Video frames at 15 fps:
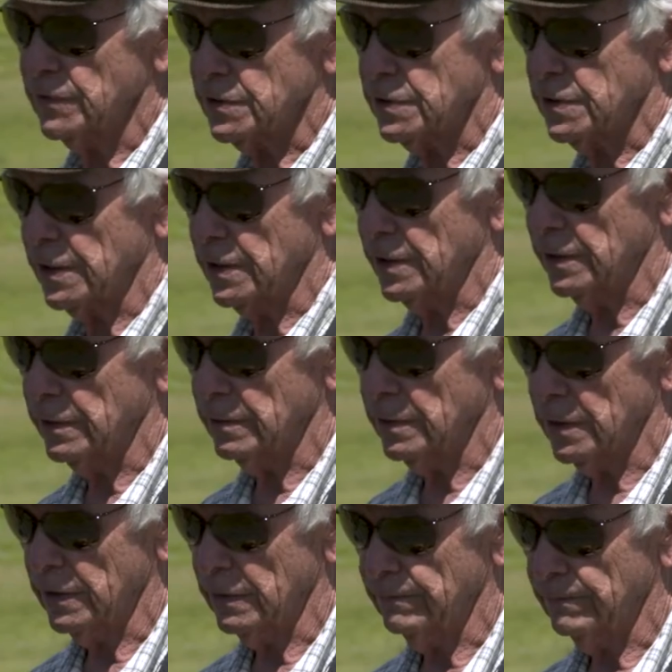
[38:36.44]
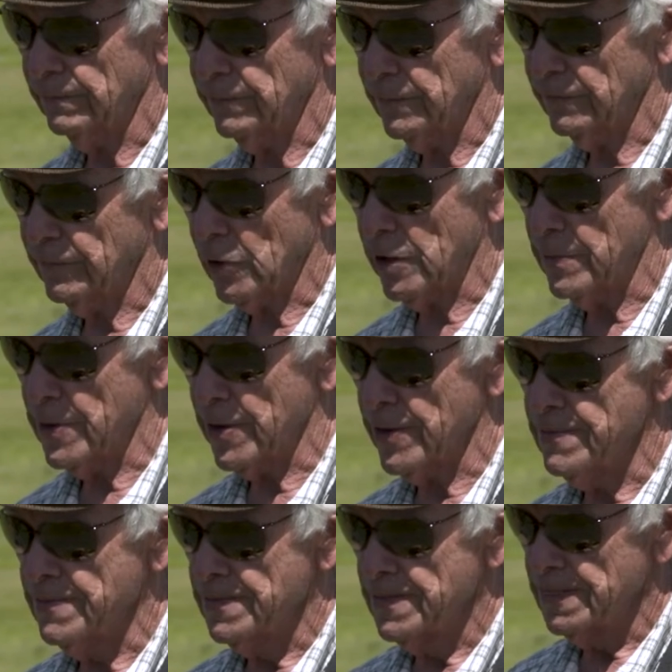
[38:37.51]
visiting a, a
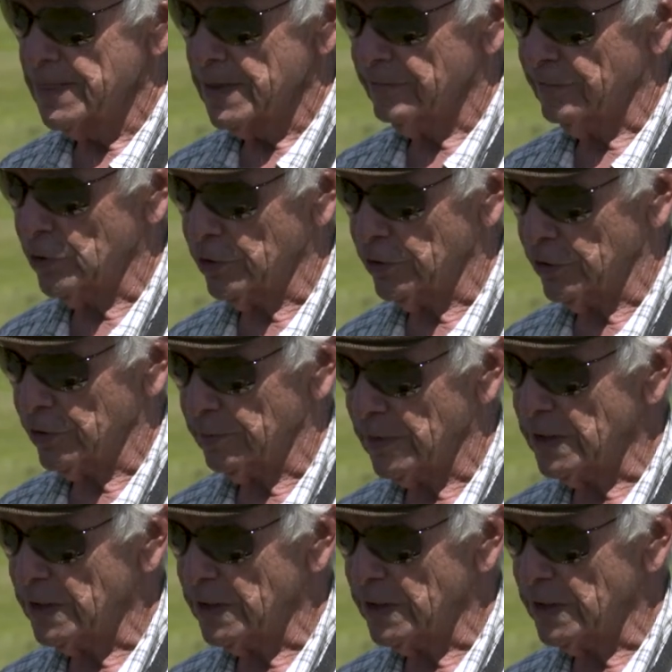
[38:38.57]
farmer further